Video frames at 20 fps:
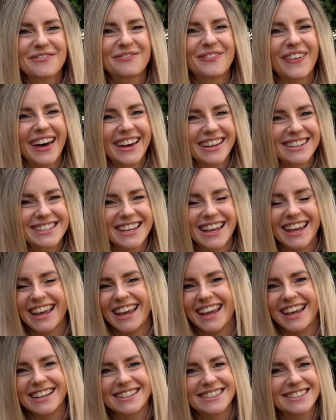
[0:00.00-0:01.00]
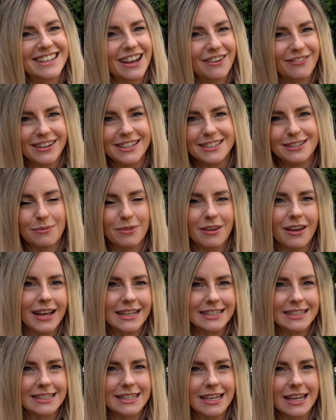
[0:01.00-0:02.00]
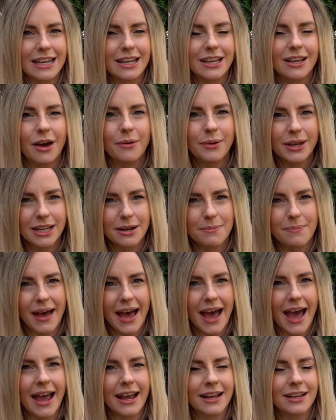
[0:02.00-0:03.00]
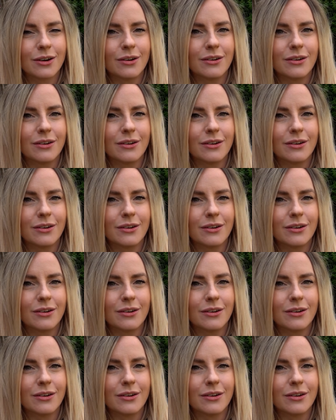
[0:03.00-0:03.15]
But it is definitely something I can see going in a bag